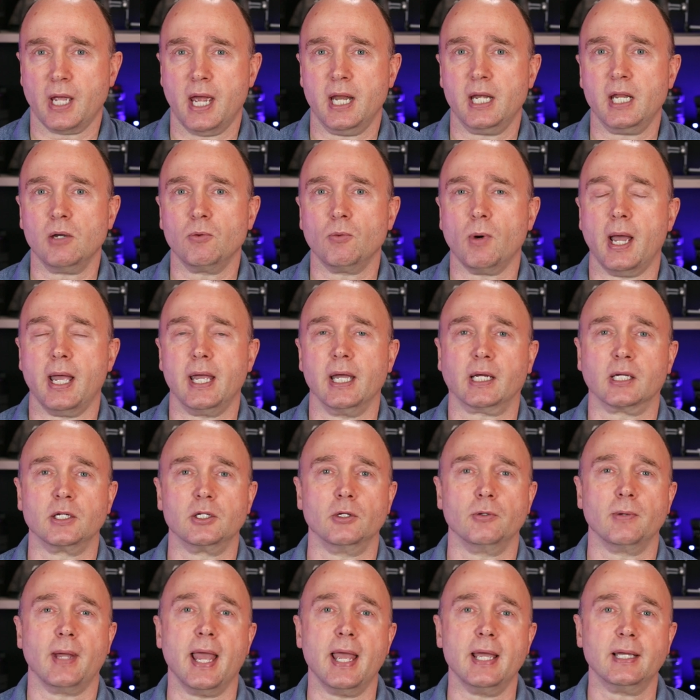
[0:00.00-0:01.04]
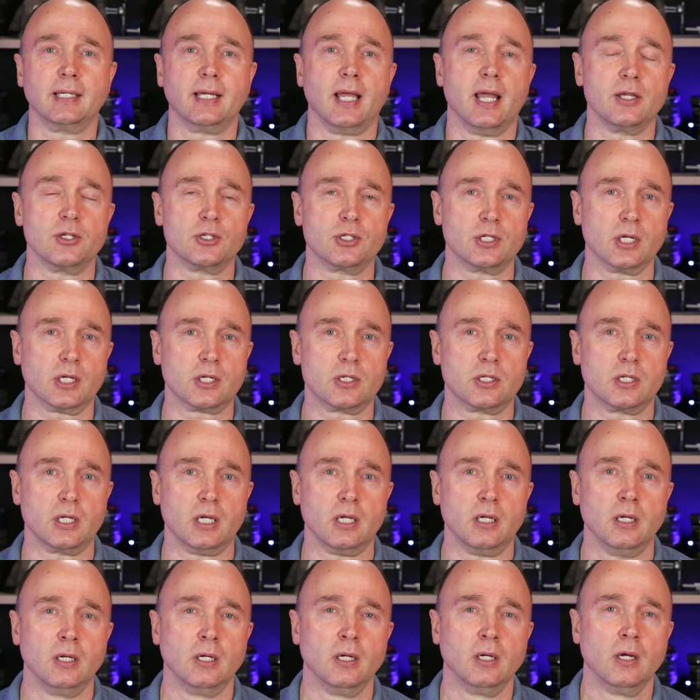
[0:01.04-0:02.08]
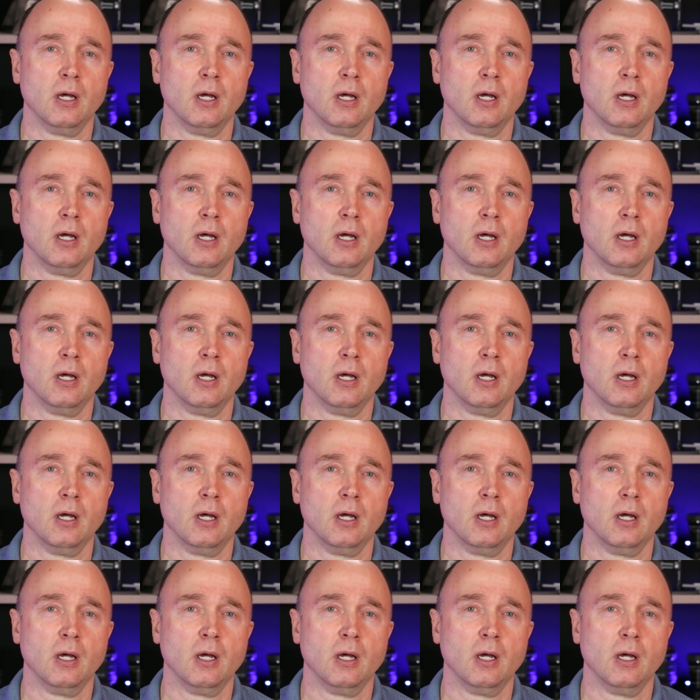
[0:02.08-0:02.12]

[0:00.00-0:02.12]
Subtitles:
any way it can do 8K 60